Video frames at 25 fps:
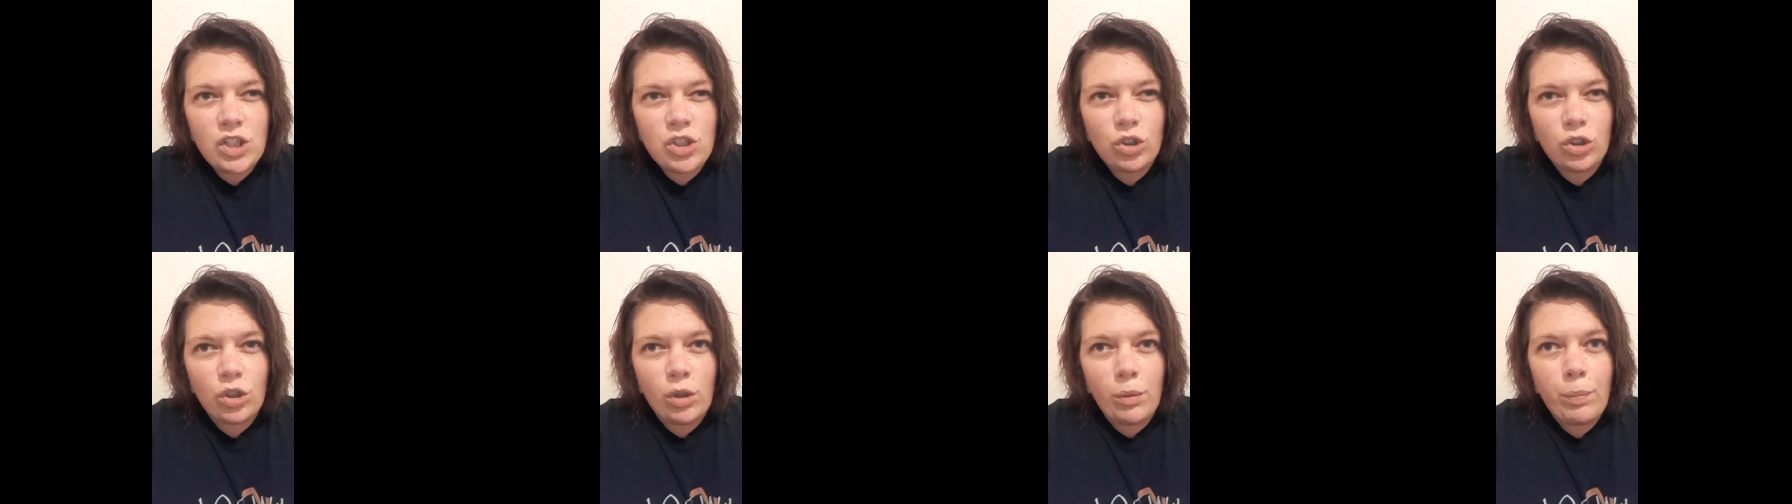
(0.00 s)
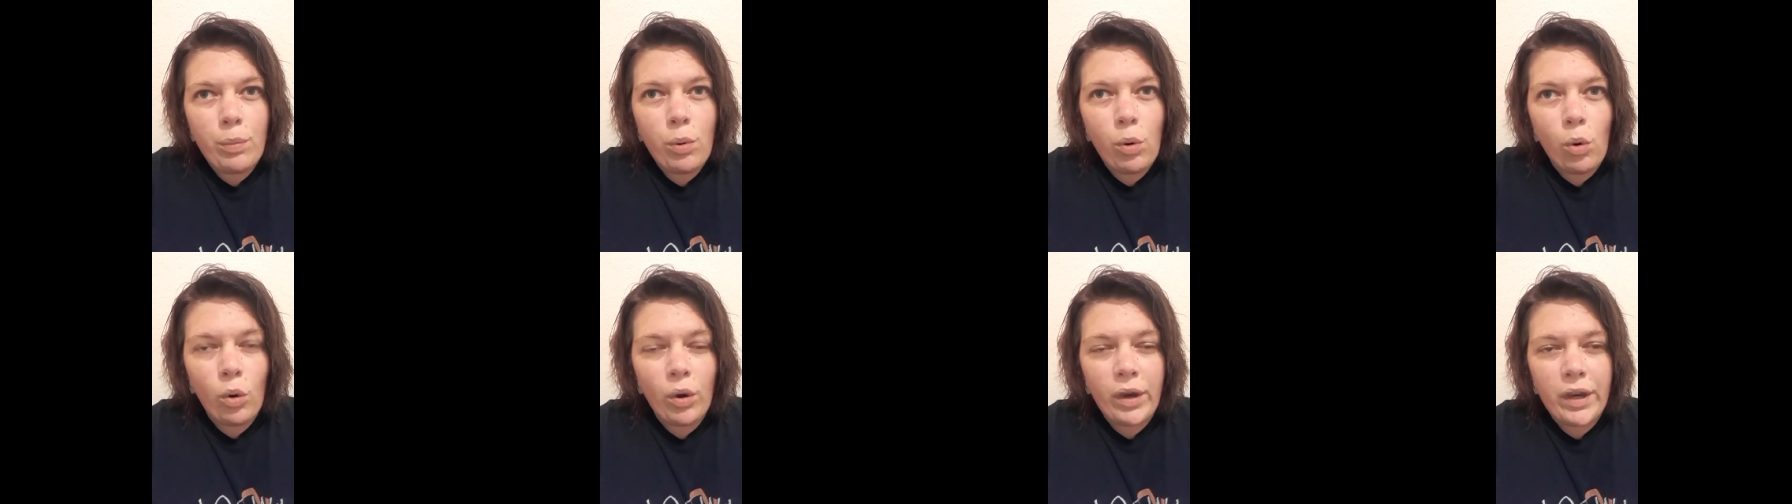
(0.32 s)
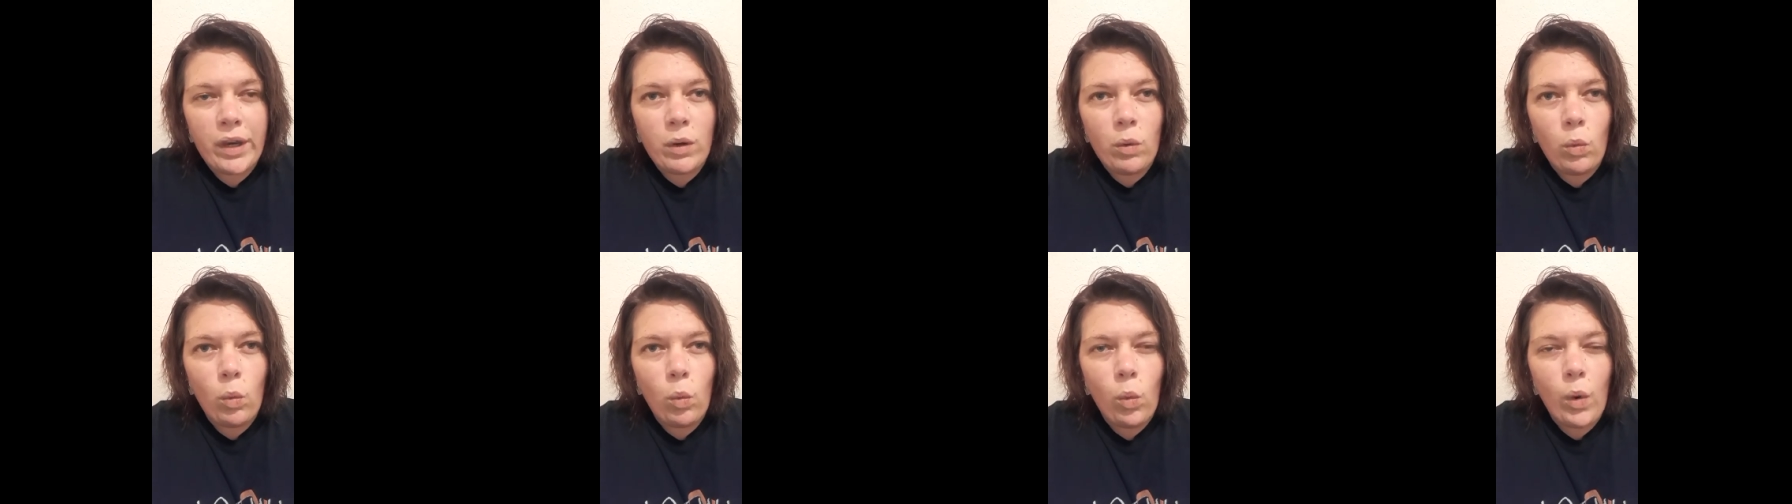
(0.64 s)
to the
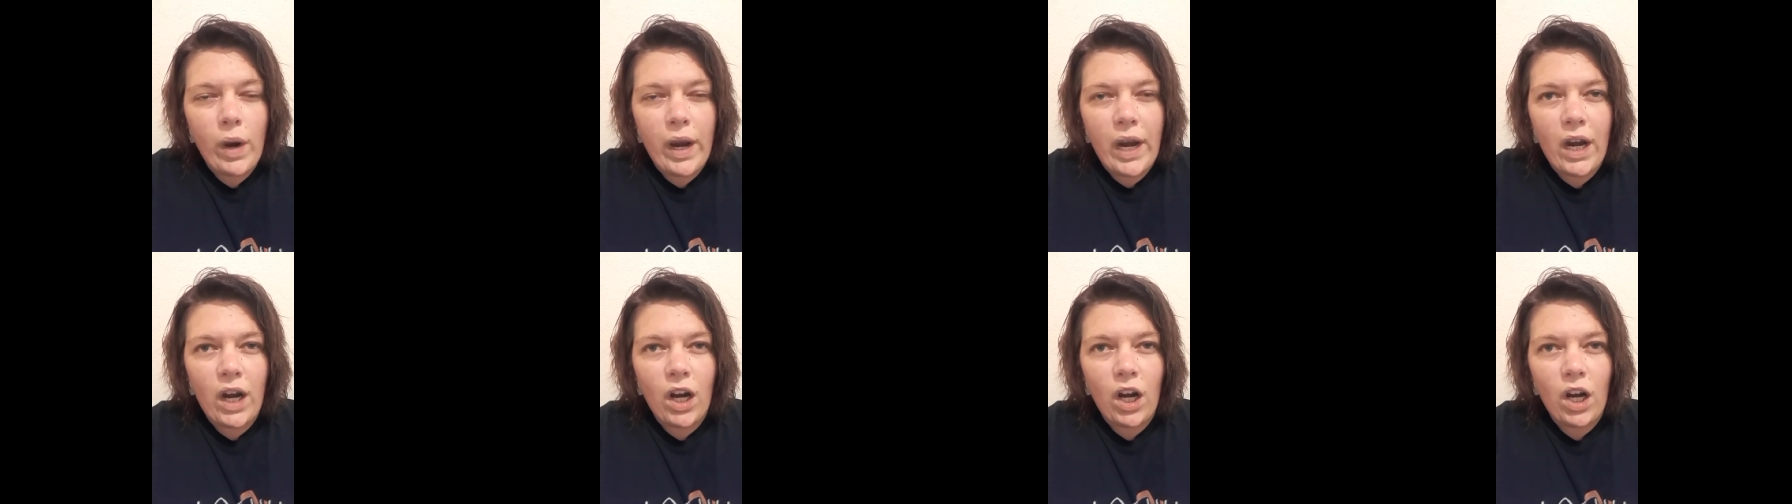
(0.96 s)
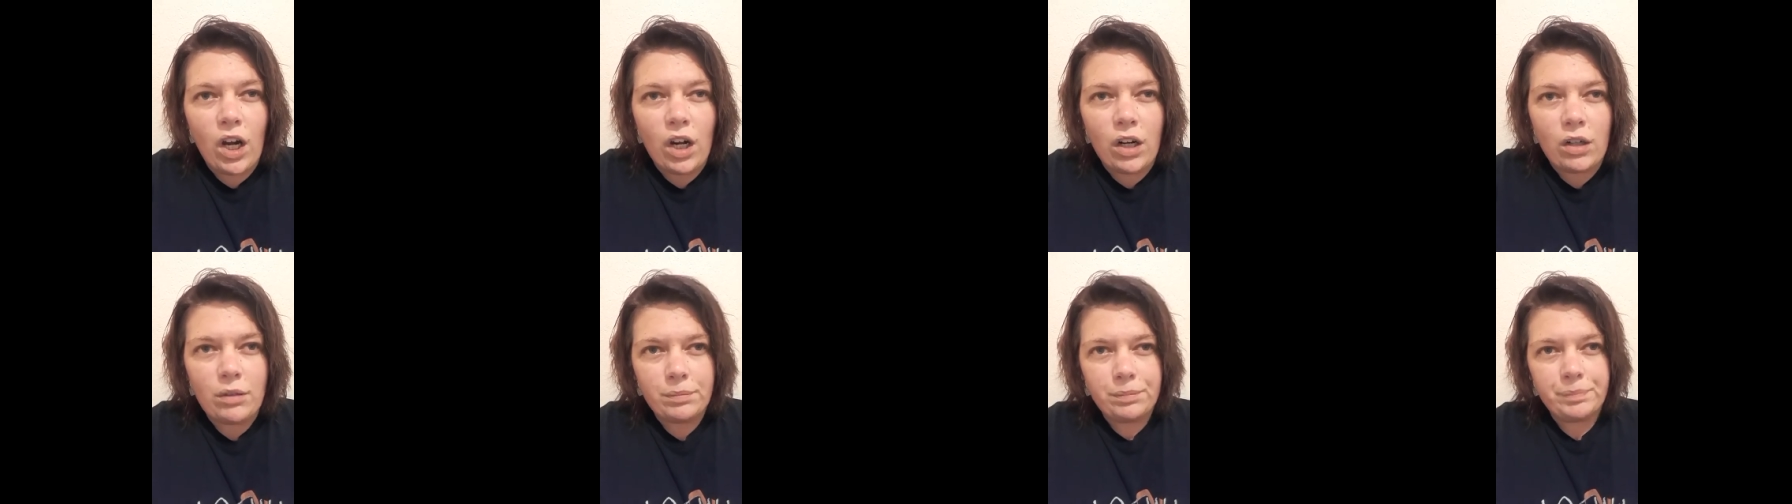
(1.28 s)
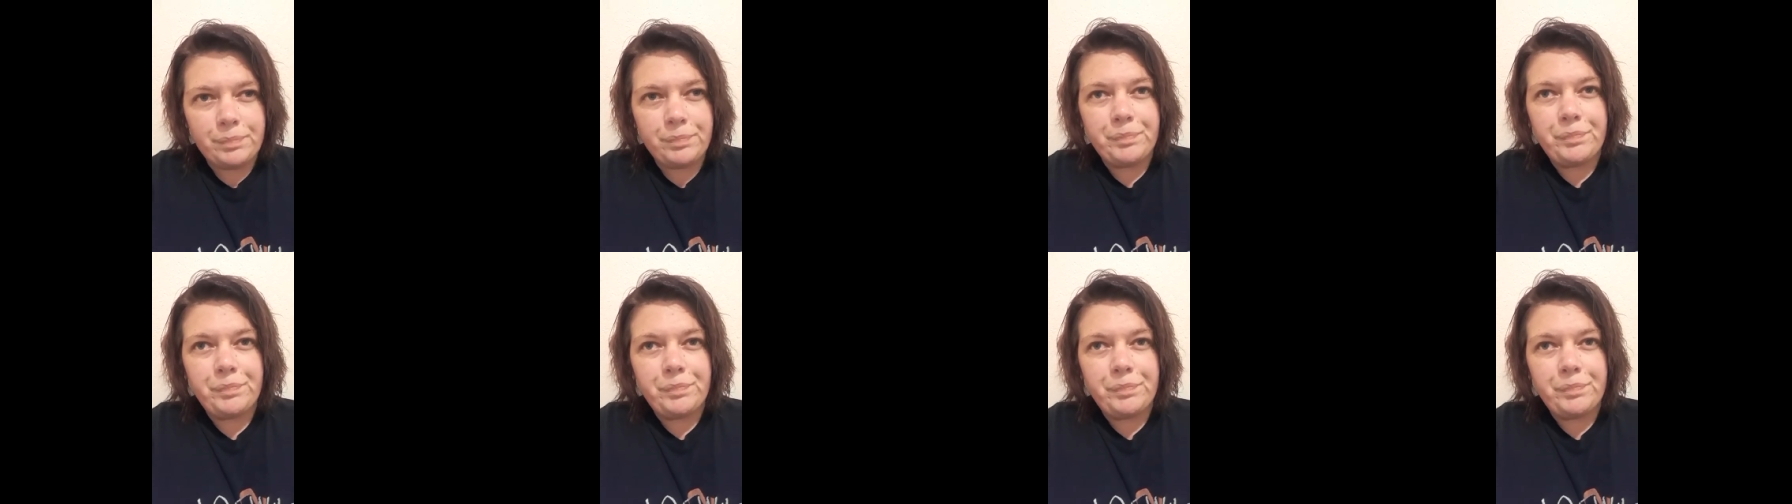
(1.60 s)
point where